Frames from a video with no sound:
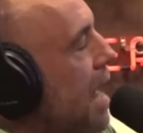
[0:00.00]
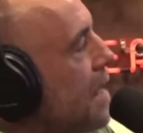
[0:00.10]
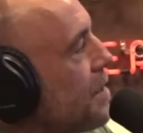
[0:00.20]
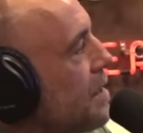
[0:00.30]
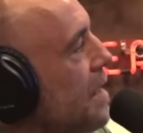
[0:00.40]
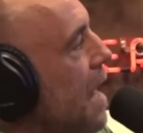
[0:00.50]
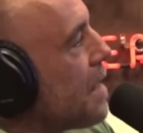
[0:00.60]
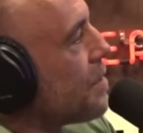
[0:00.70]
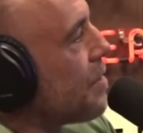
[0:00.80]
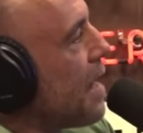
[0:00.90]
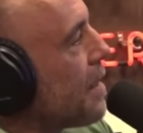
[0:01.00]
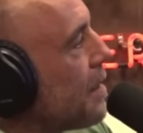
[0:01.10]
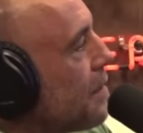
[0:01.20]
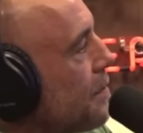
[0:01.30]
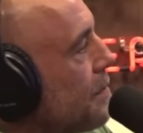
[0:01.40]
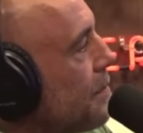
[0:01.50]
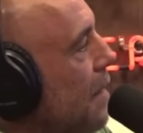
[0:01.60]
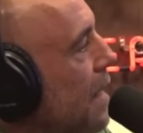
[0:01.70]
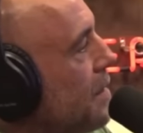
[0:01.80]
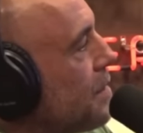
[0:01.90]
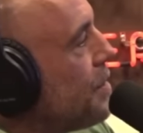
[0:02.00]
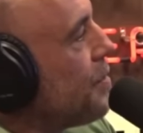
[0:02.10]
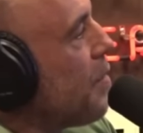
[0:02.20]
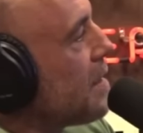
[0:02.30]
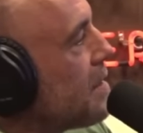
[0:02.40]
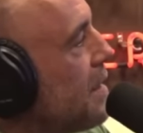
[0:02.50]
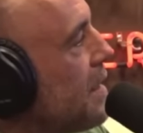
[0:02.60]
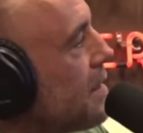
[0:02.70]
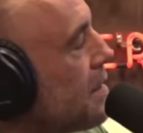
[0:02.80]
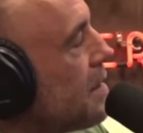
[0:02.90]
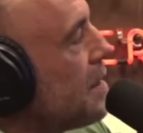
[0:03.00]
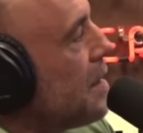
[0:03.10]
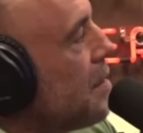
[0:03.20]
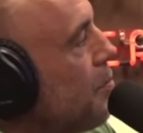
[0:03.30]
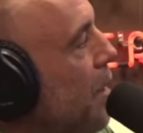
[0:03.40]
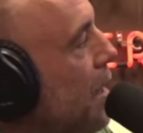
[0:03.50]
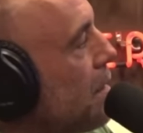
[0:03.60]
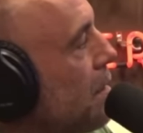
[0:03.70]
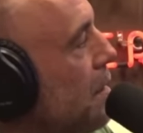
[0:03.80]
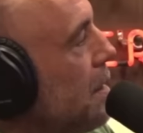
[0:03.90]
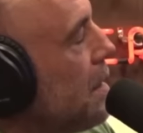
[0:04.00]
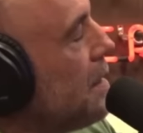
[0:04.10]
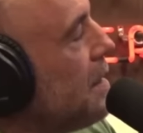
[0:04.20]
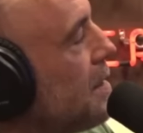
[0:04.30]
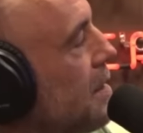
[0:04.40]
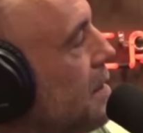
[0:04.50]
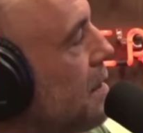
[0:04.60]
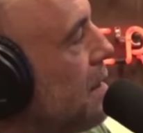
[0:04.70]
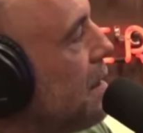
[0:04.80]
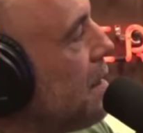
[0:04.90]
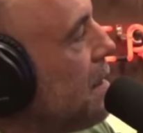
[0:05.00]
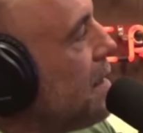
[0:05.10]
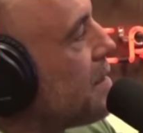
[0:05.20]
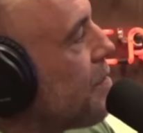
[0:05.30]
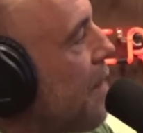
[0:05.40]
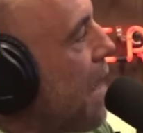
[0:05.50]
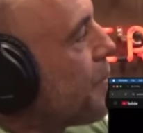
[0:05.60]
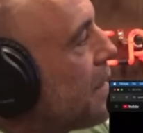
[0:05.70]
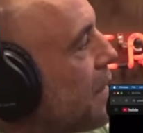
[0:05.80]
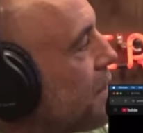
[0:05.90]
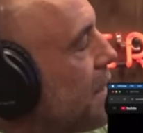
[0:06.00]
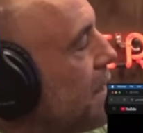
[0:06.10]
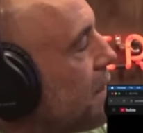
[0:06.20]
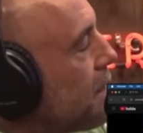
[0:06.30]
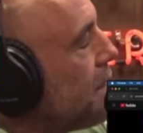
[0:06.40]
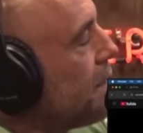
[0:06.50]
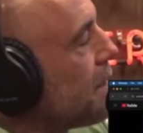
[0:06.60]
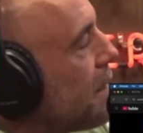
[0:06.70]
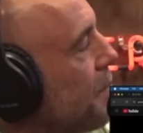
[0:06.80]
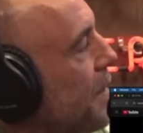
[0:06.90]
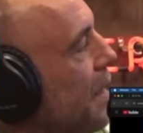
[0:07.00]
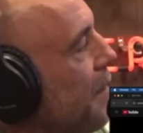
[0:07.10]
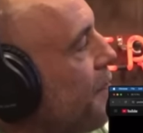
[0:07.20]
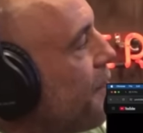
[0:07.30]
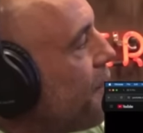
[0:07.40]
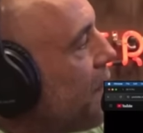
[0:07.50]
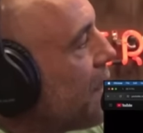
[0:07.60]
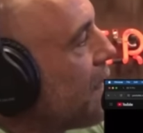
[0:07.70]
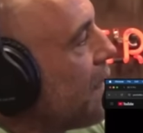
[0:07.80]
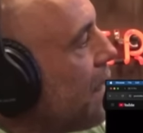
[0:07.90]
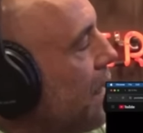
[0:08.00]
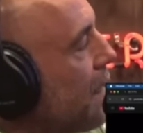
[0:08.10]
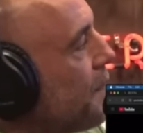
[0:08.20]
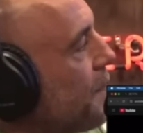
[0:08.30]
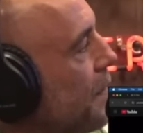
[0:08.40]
She's not a striker, right? So she wants this, but in these grappling exchanges, she's gonna be a fucking handful.